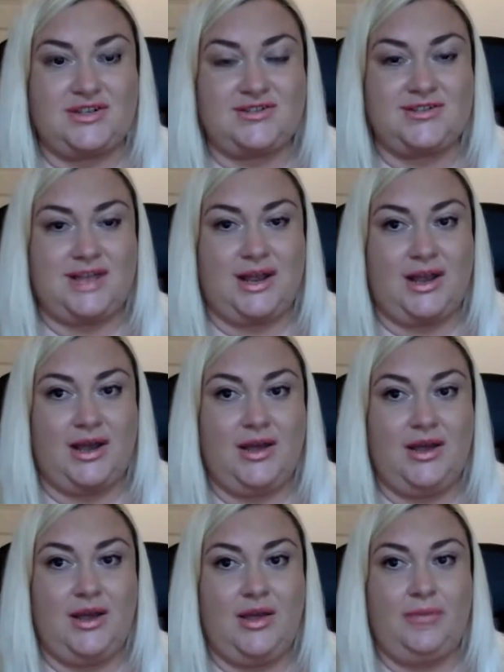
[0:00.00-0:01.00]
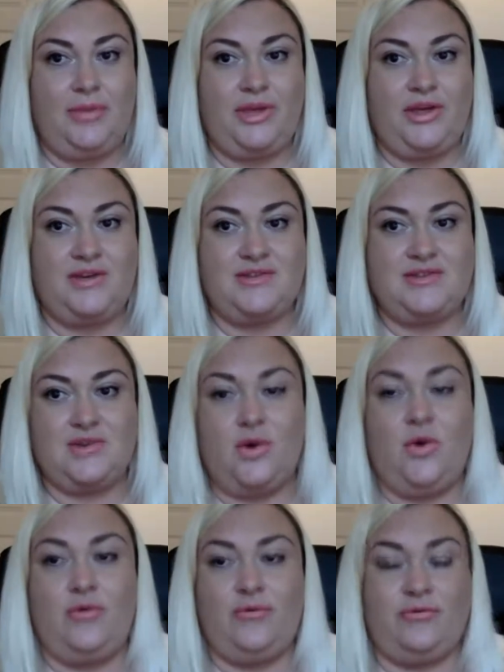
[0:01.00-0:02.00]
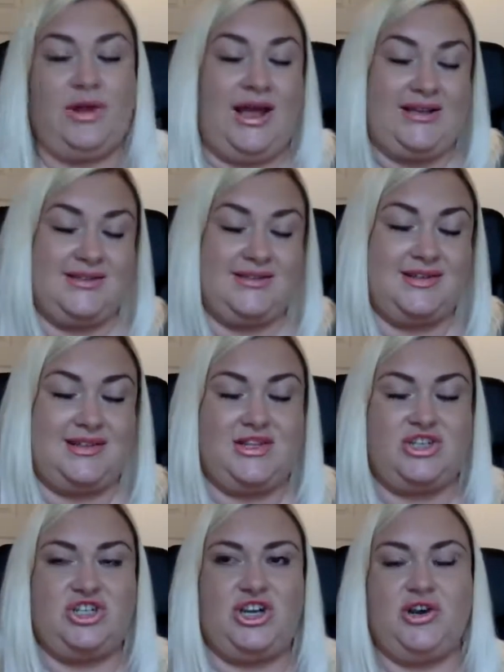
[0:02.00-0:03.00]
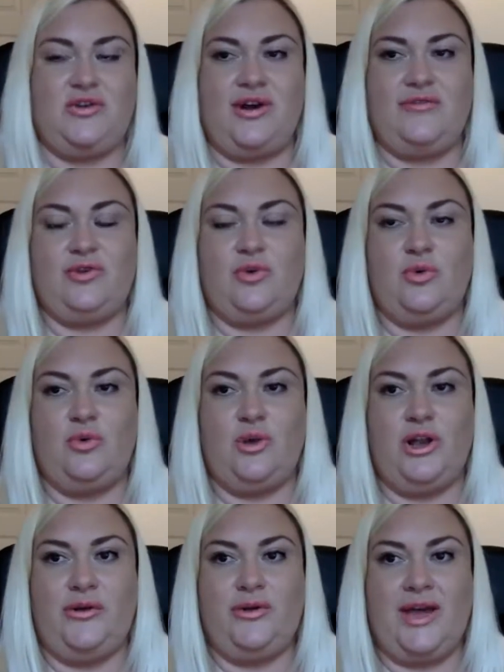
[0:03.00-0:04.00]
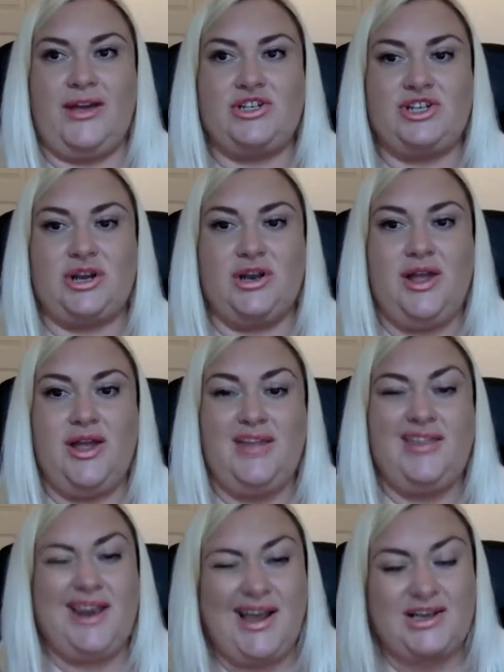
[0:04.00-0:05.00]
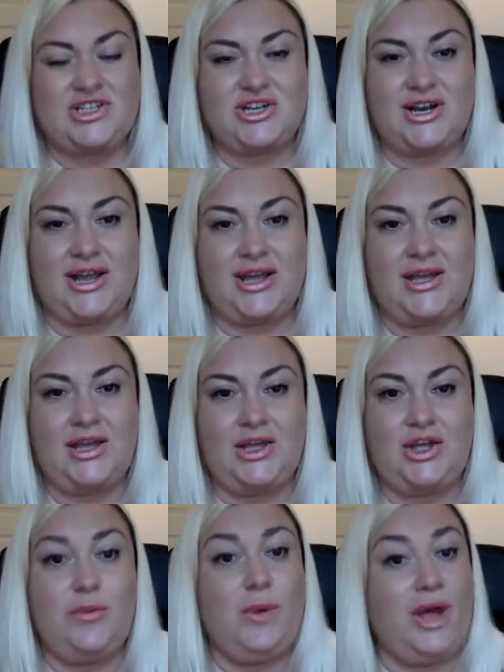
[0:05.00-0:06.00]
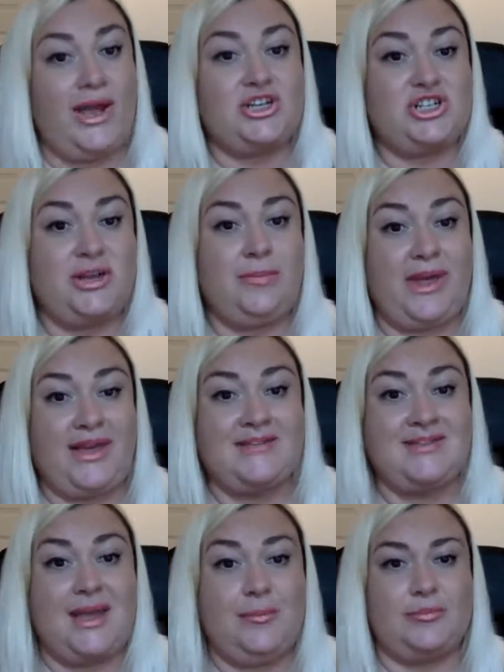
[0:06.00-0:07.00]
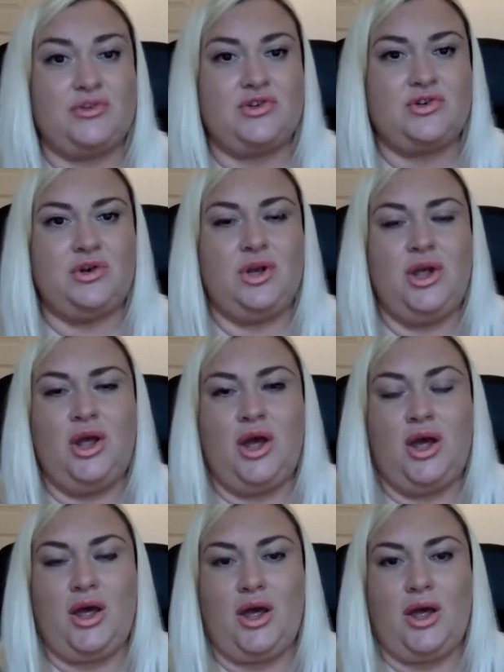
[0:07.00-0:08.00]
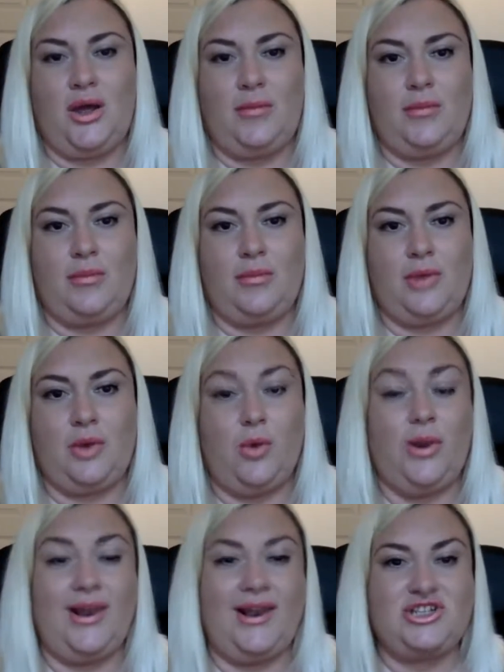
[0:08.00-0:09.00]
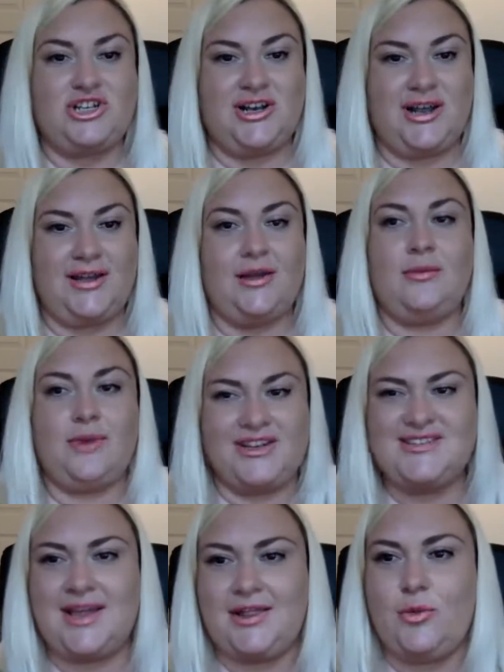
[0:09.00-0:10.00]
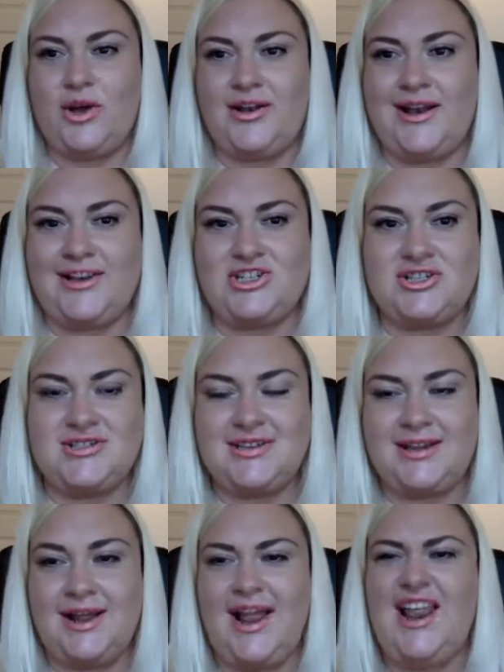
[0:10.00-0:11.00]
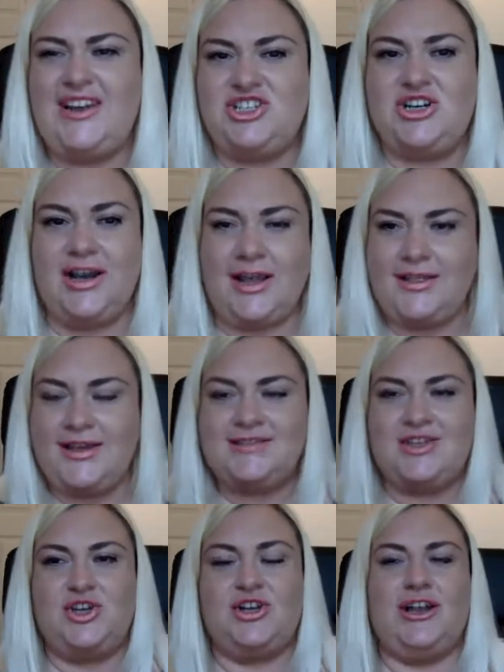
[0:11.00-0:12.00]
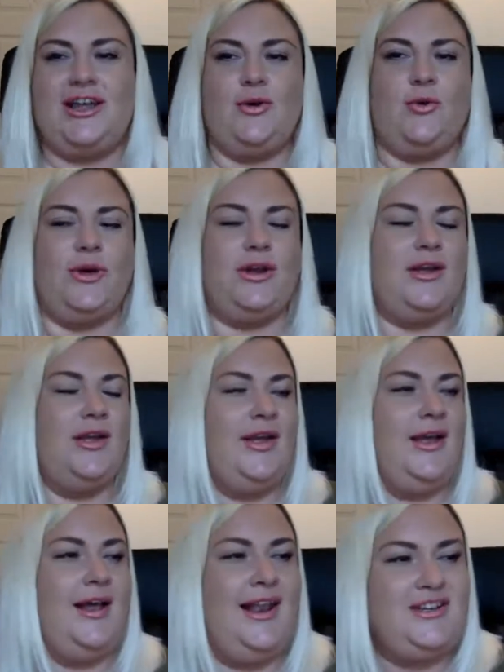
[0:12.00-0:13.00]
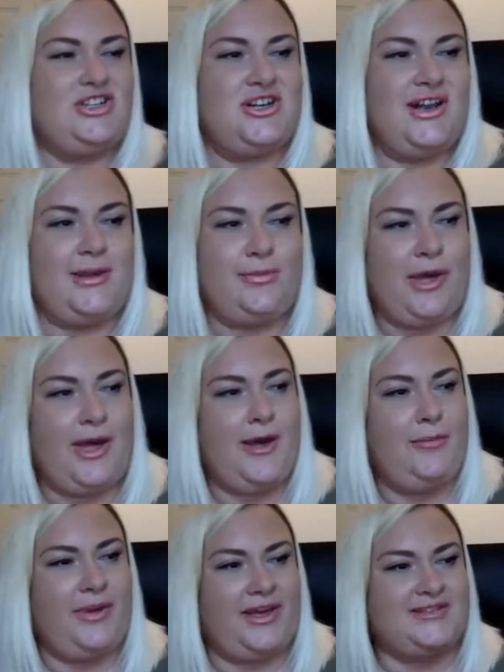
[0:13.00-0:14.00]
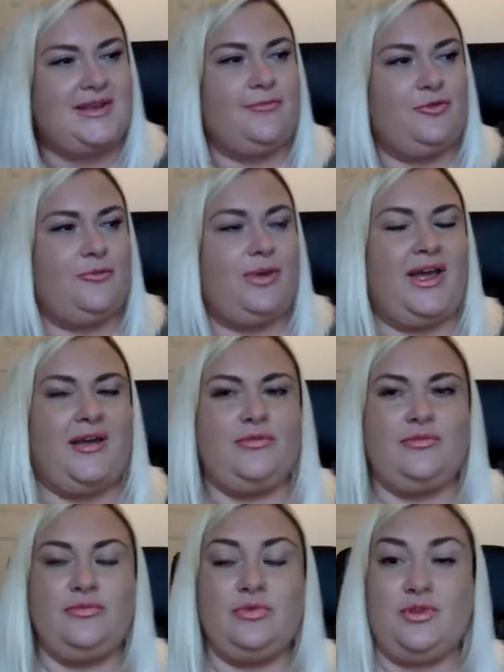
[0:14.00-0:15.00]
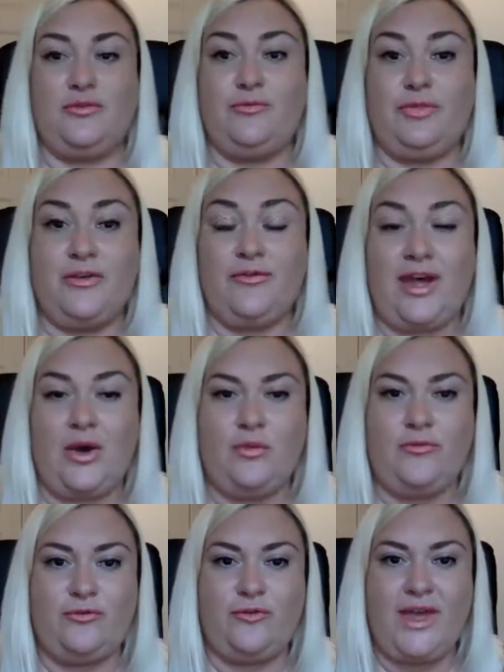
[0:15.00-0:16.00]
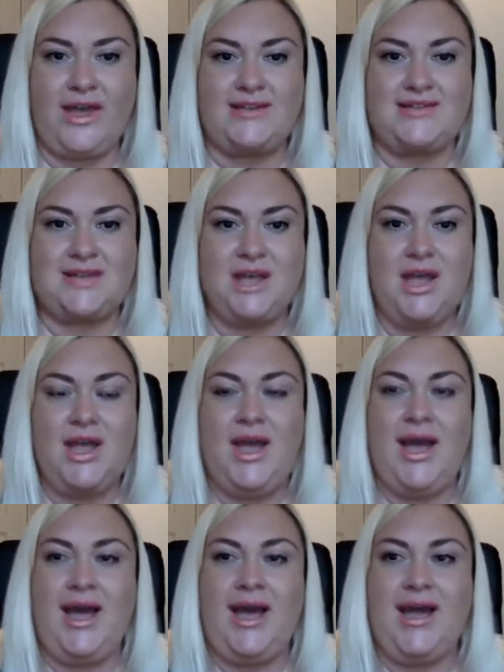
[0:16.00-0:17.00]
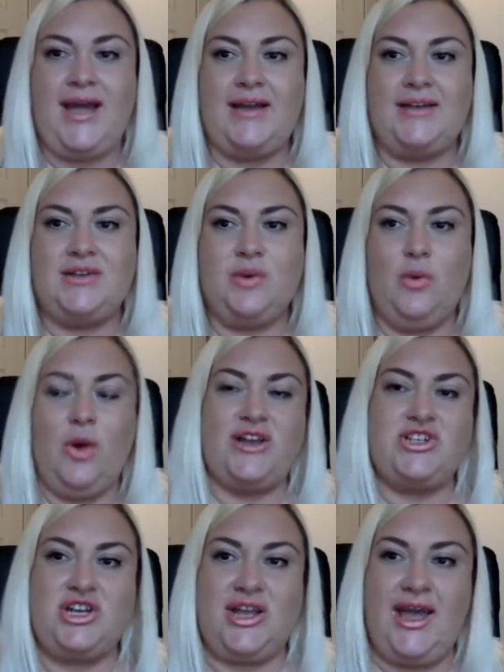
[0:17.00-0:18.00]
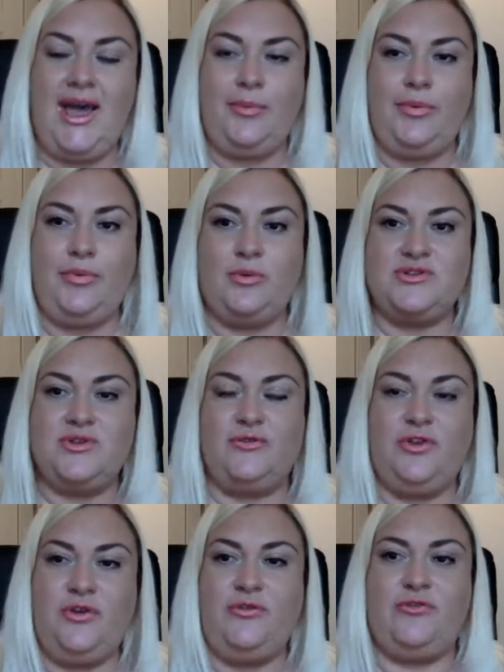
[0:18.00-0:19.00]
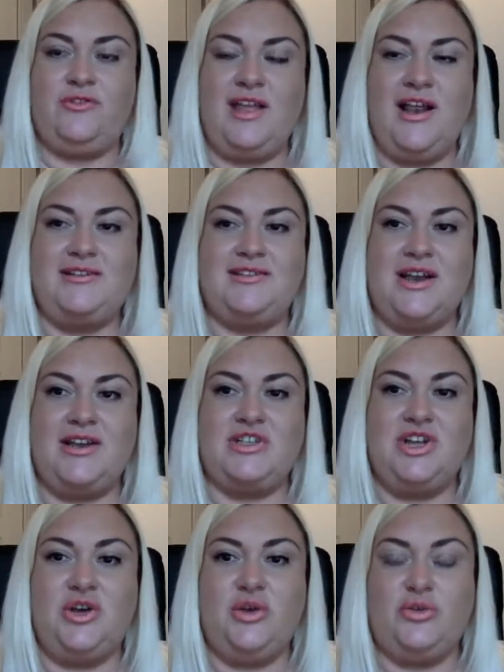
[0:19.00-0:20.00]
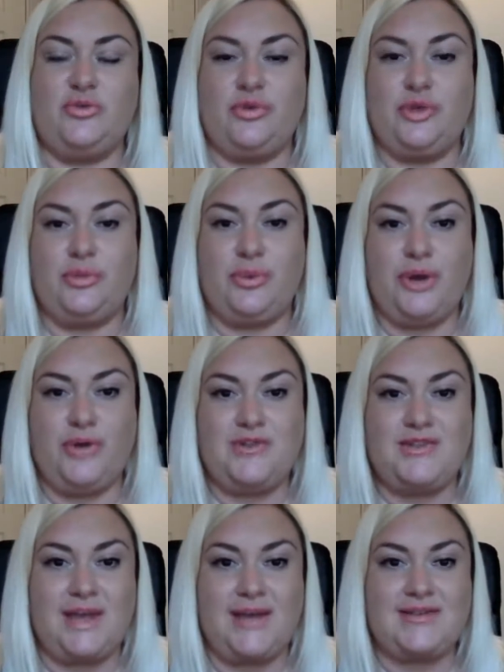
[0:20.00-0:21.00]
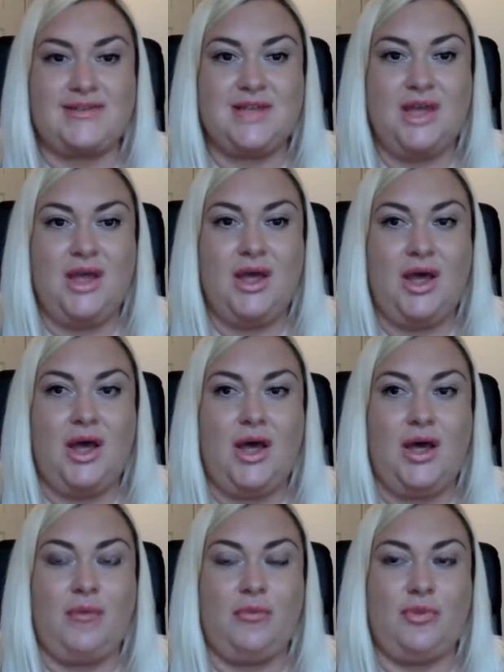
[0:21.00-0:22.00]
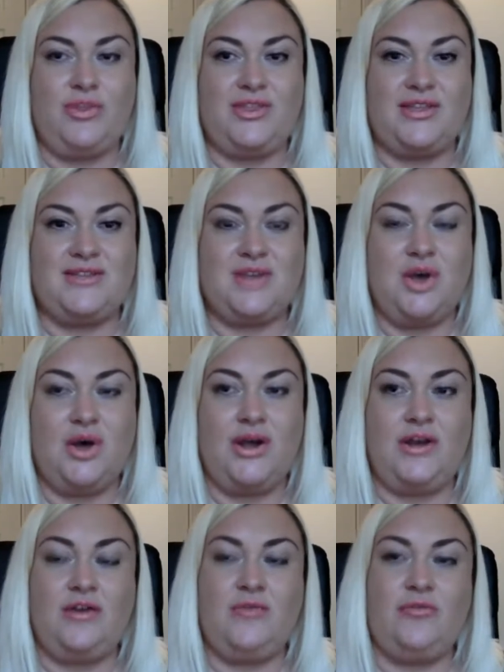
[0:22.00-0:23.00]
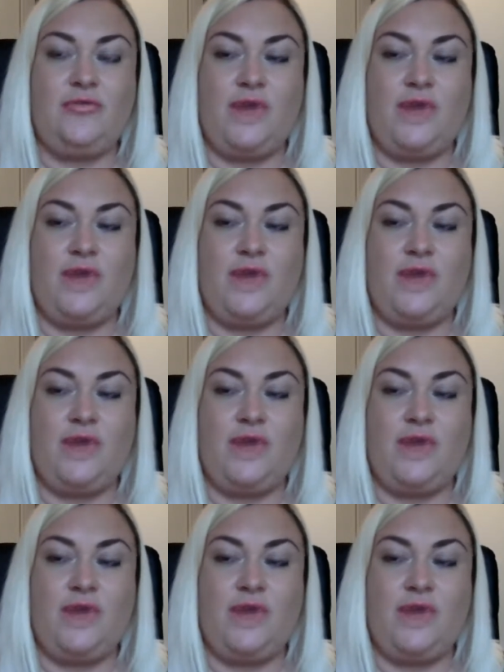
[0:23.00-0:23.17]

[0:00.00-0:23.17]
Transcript: seller, because of, as I said, this geographical location, then actually you might actually be exempt, or allegedly, I'm going to say the word allegedly, that's a good legal word, allegedly be exempt from paying the VAT on fees. And what actually happened was a few sellers had actually gone through the process with this kind of